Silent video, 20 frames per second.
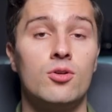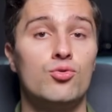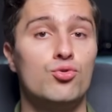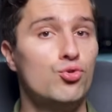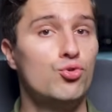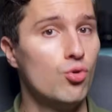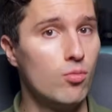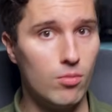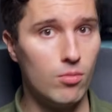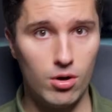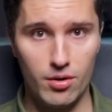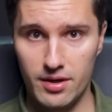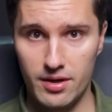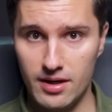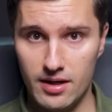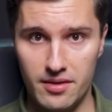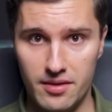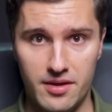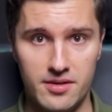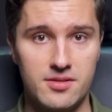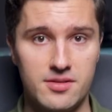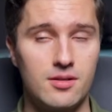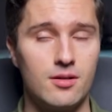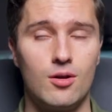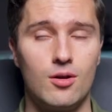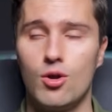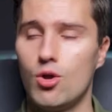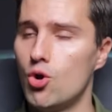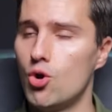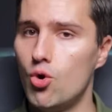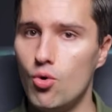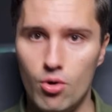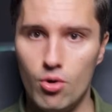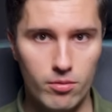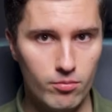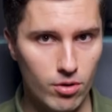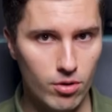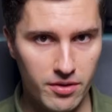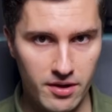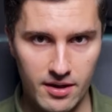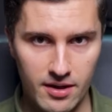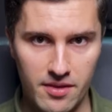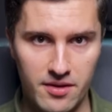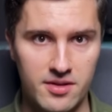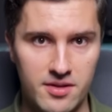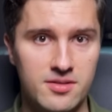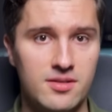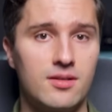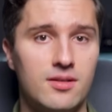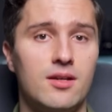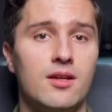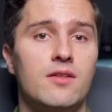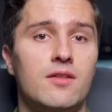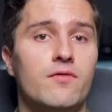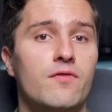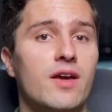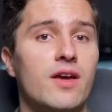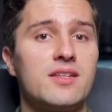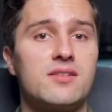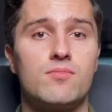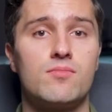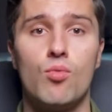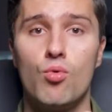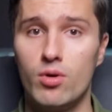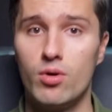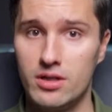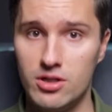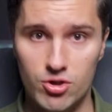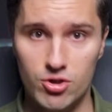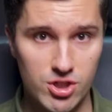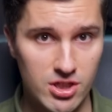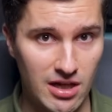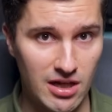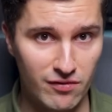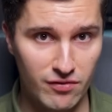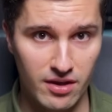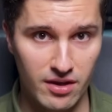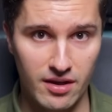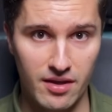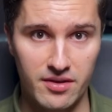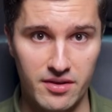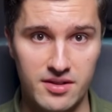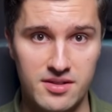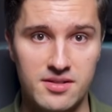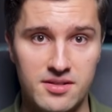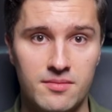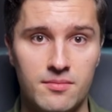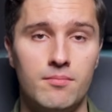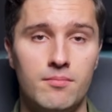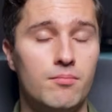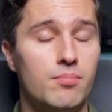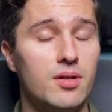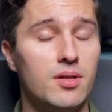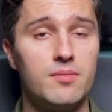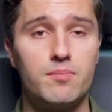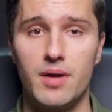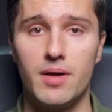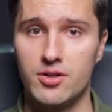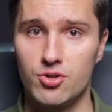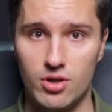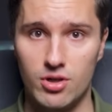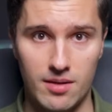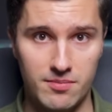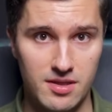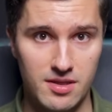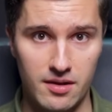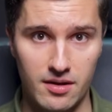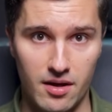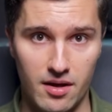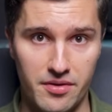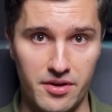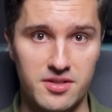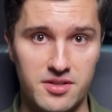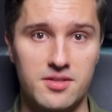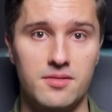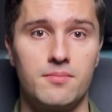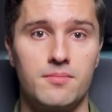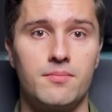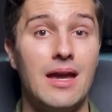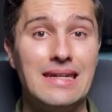Do more than others, learn more than others, invest more in yourself than others, build better apps than others.